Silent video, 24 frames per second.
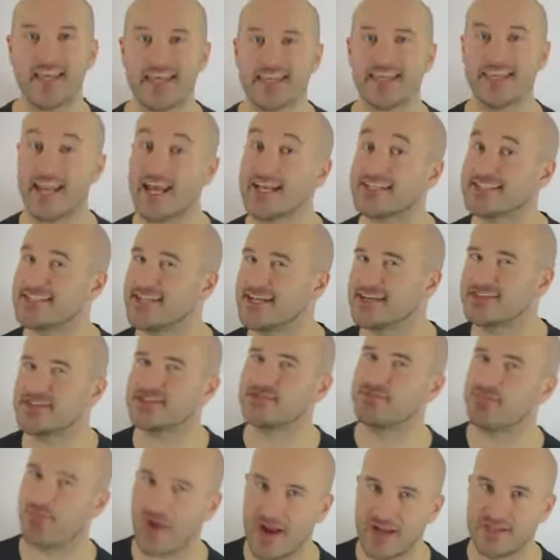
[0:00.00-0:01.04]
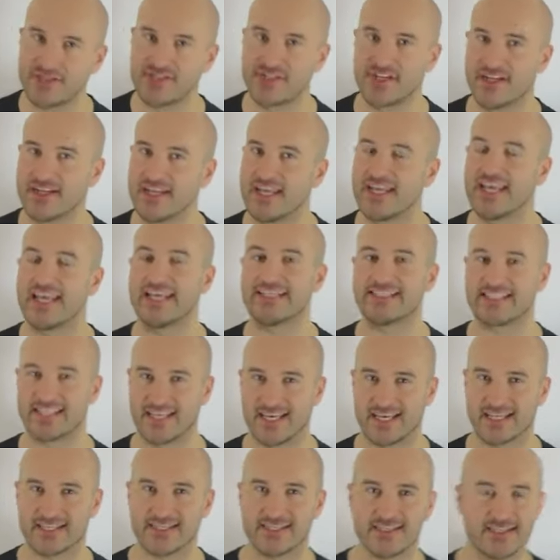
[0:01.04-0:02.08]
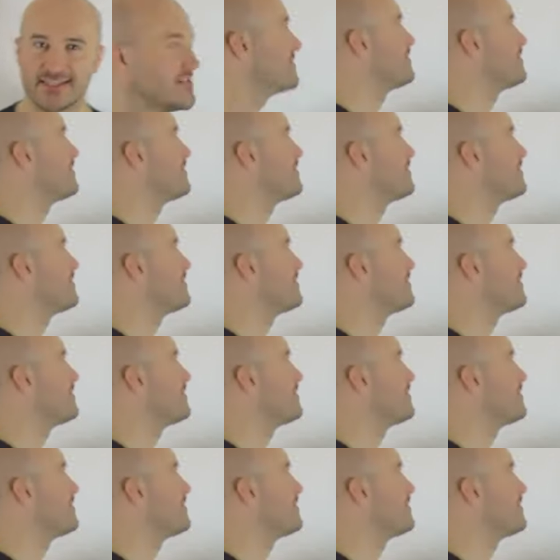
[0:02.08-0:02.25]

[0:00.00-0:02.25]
The next expression is this.